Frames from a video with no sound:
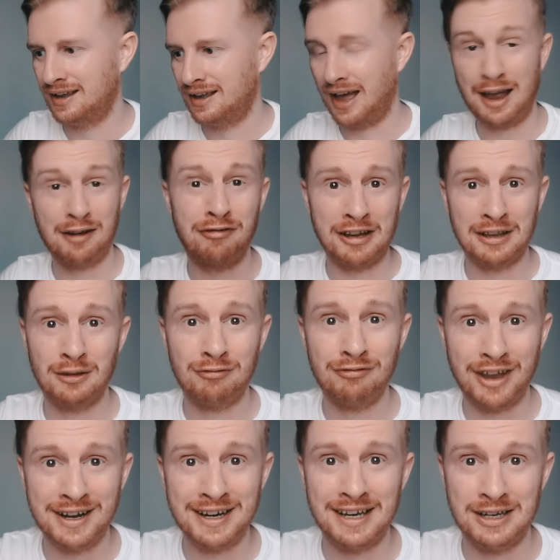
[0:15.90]
I find them
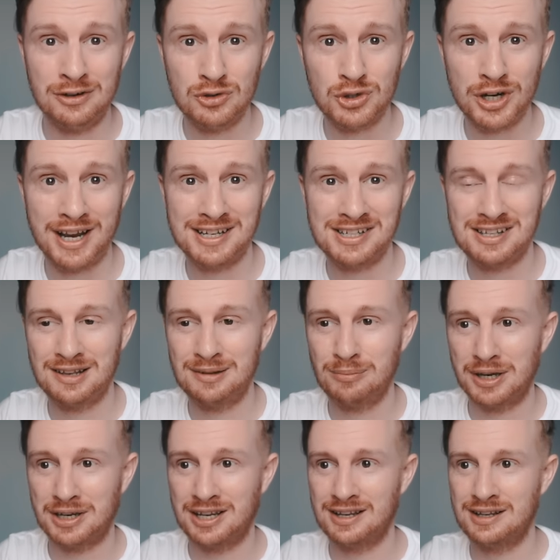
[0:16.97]
very interesting
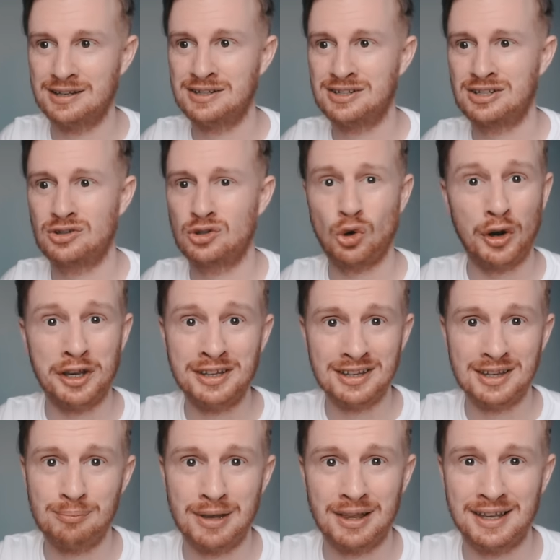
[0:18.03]
because joining the
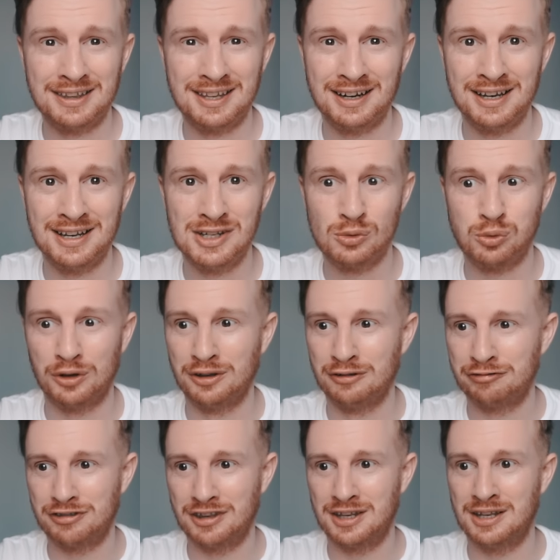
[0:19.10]
military is one
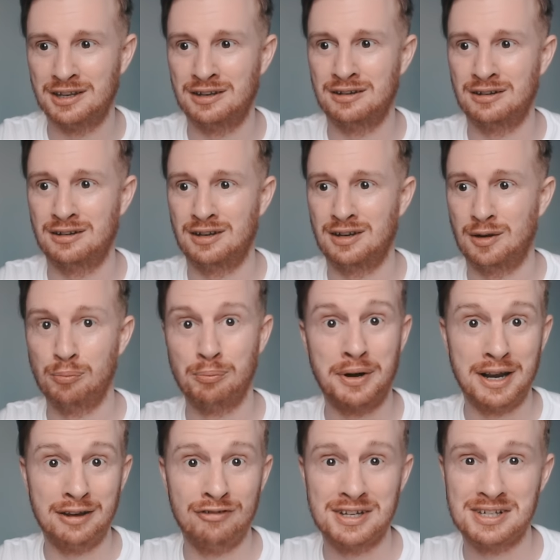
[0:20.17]
of the
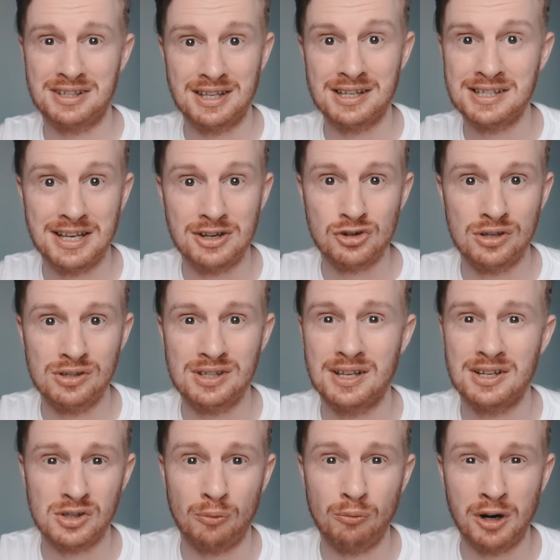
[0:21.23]
bravest decisions that
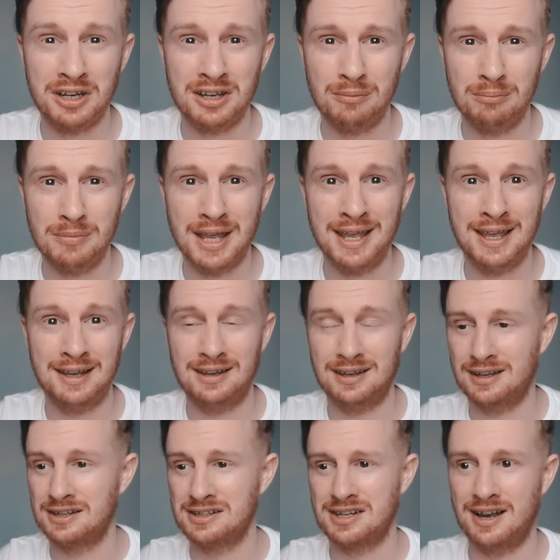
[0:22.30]
someone can make.
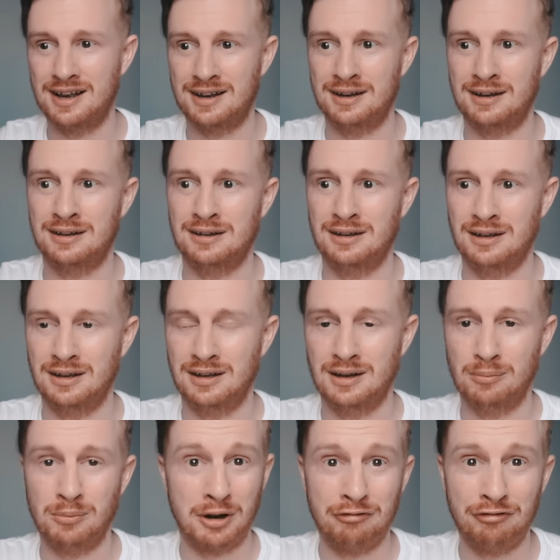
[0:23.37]
It's a
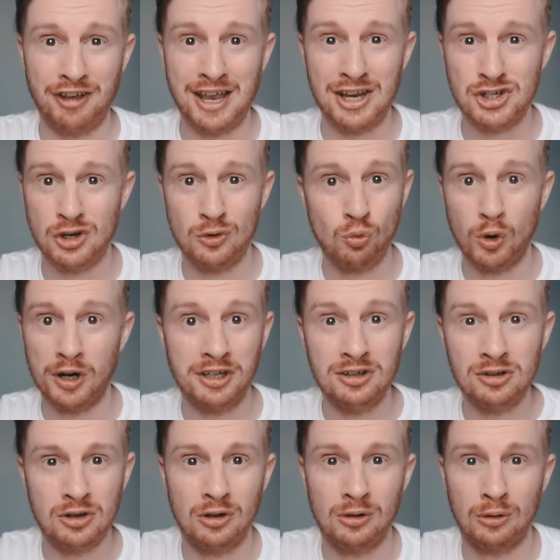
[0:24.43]
profession where you
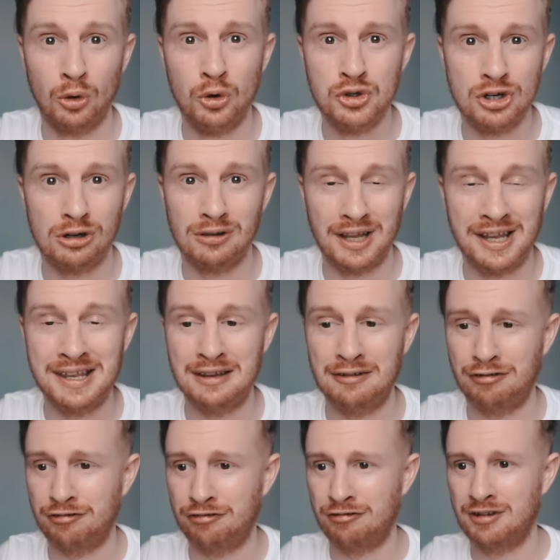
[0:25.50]
can lose your
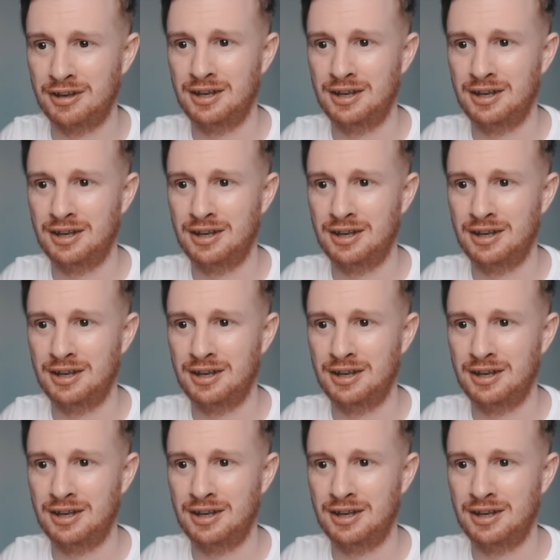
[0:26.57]
life.